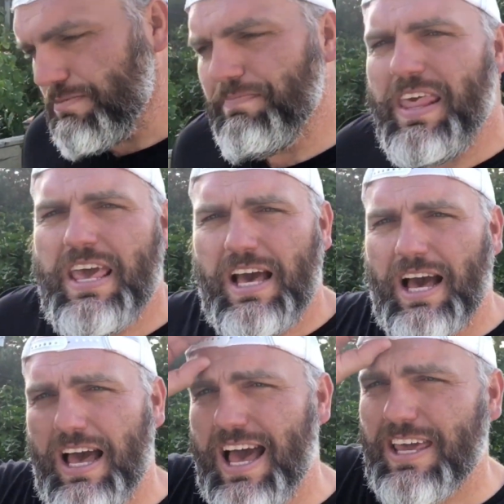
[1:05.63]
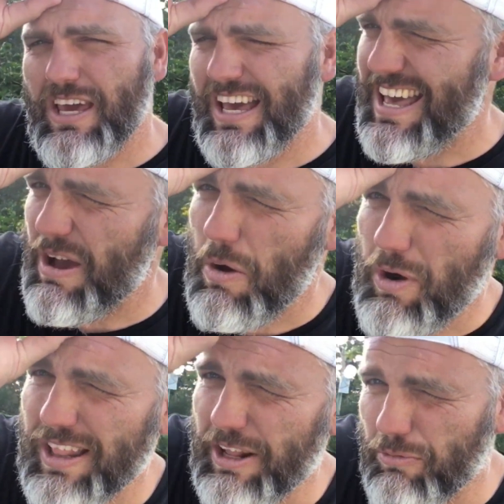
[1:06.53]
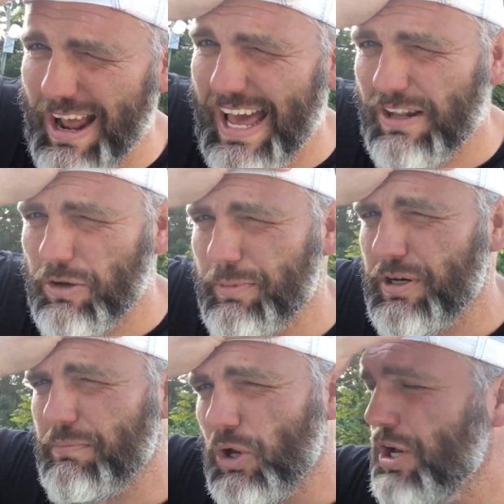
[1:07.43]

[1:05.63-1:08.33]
which I want to let it ride a little bit. I'm